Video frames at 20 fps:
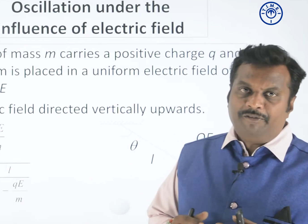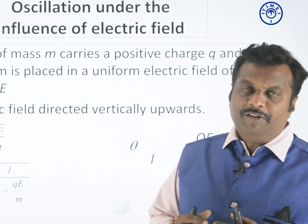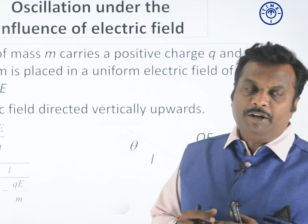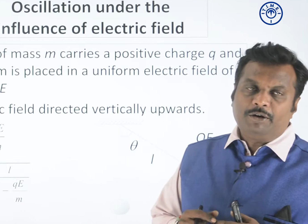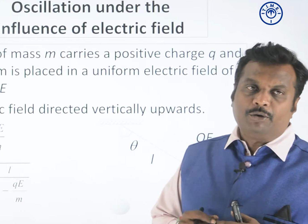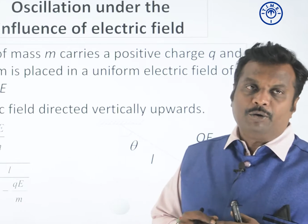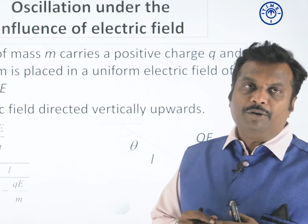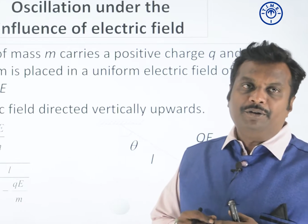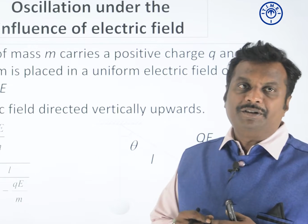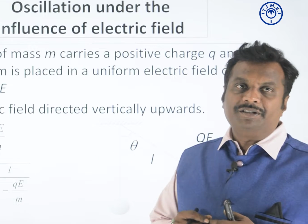we
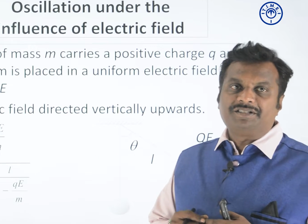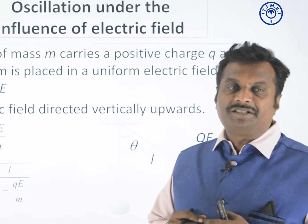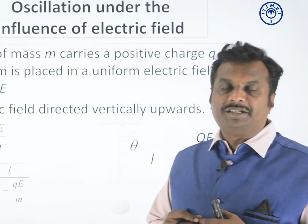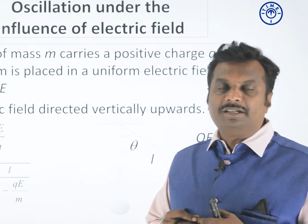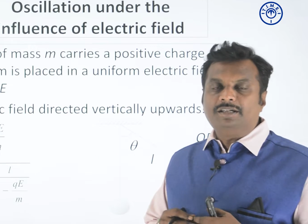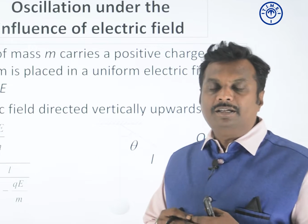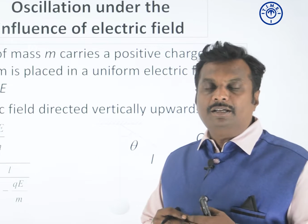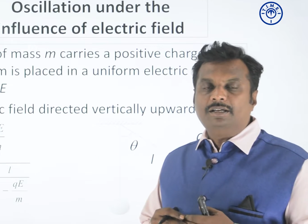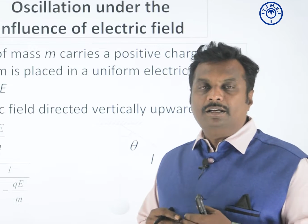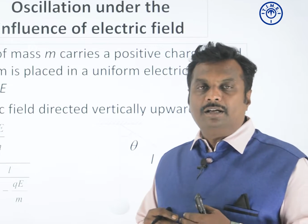are going to
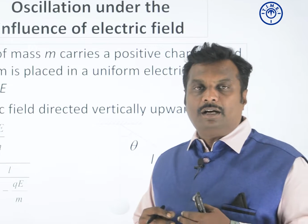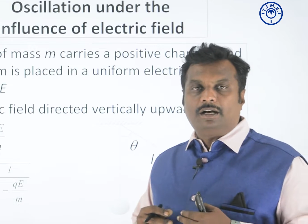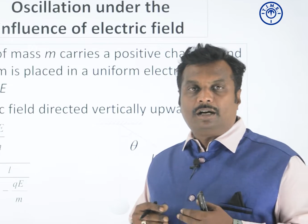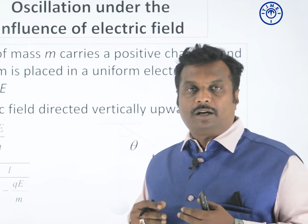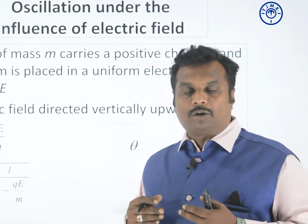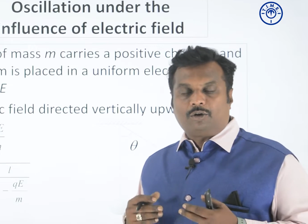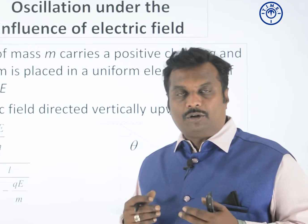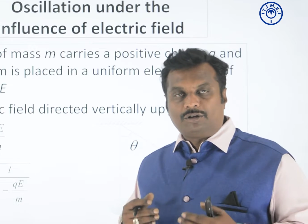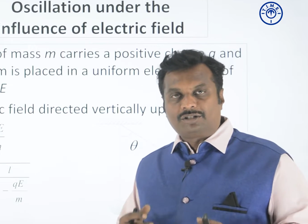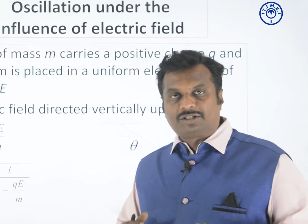see a
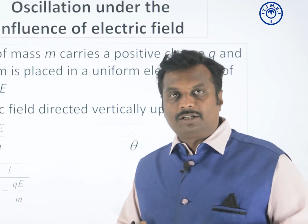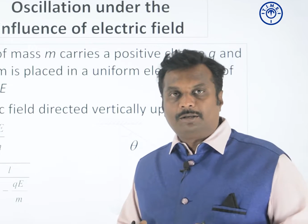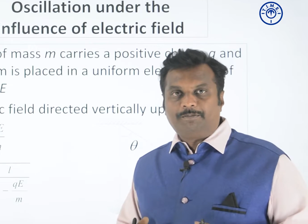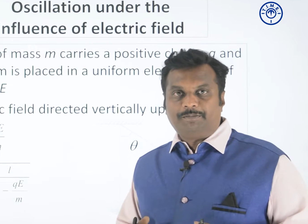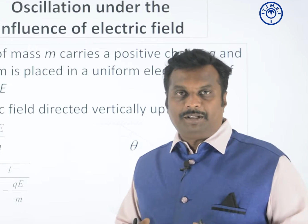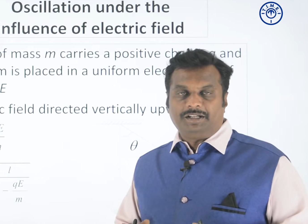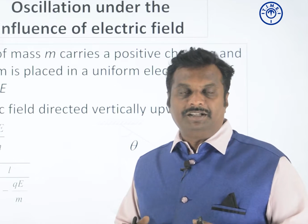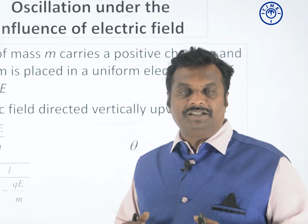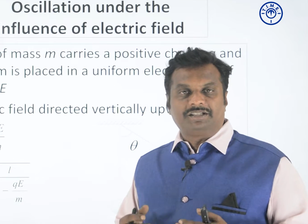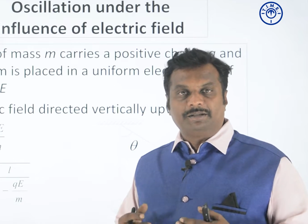
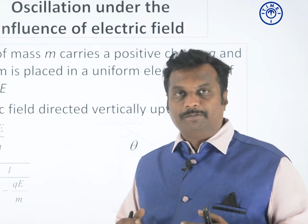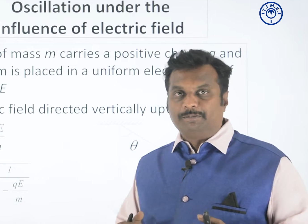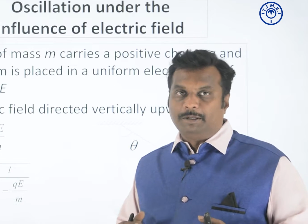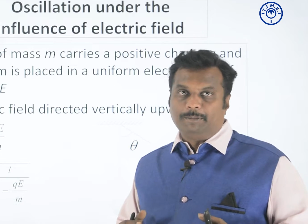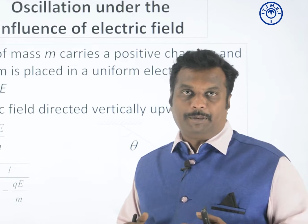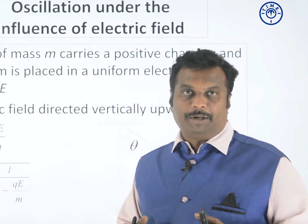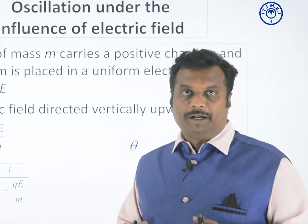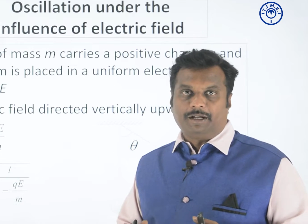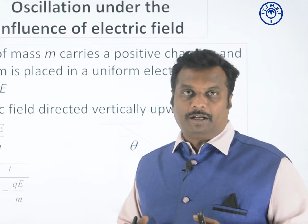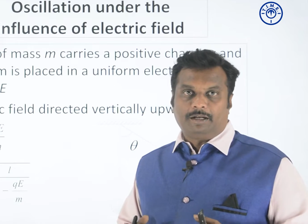concept in simple
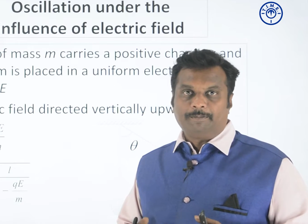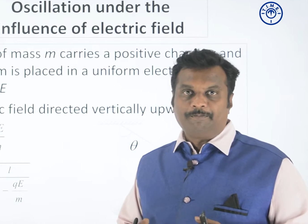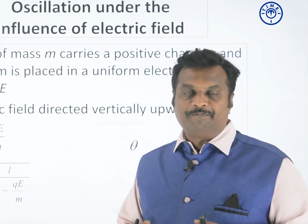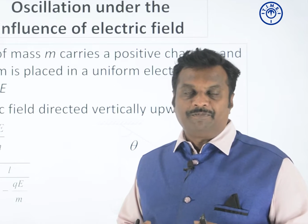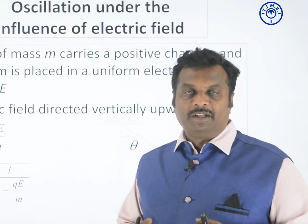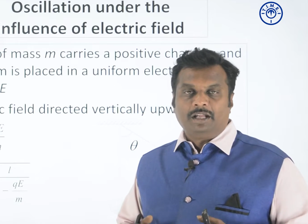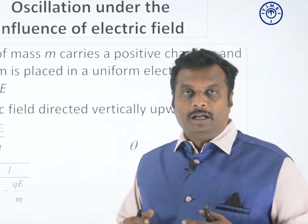pendulum.